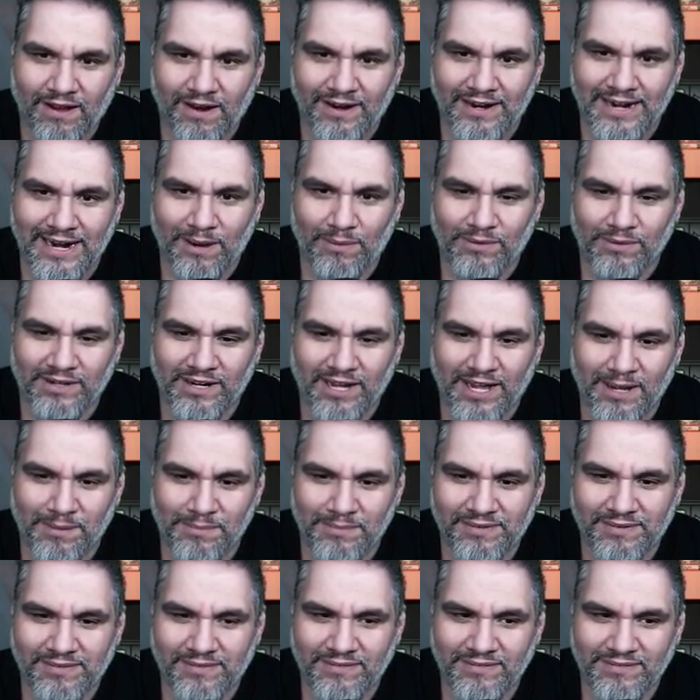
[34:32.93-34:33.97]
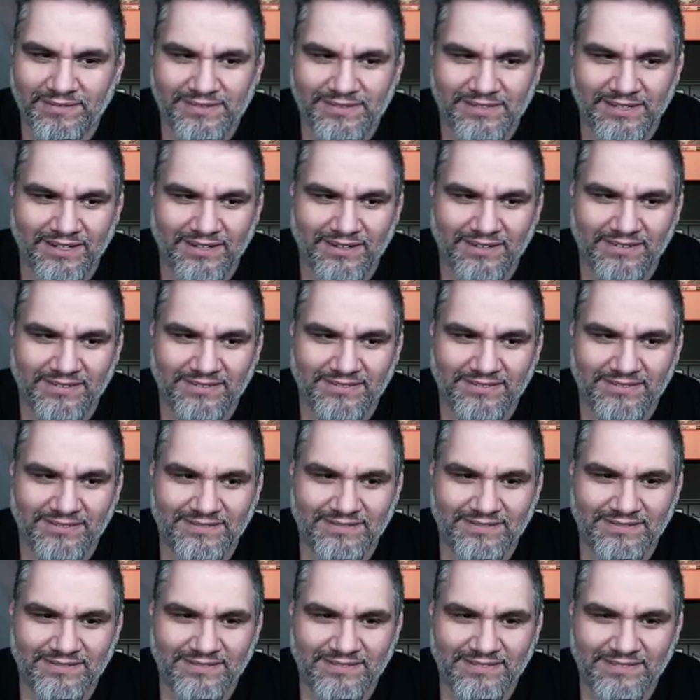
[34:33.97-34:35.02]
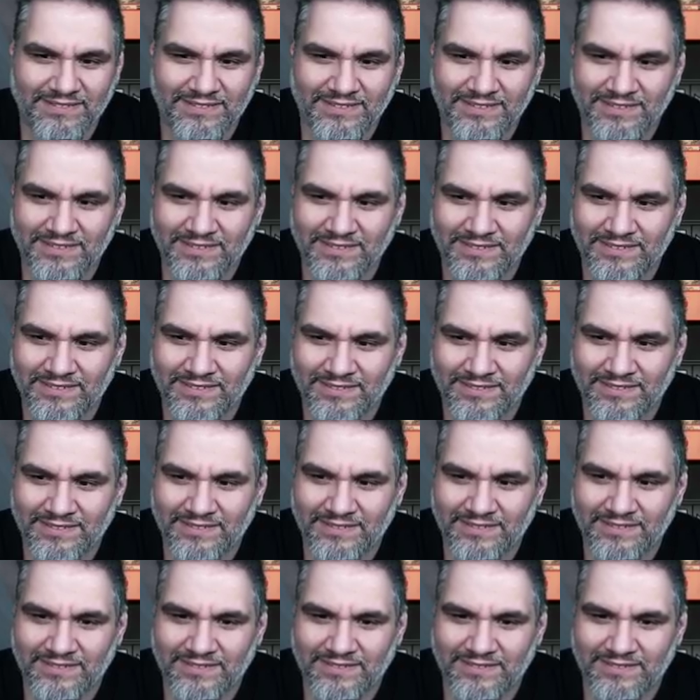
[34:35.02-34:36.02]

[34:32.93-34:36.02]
All right, now we're Dobbs. So don't say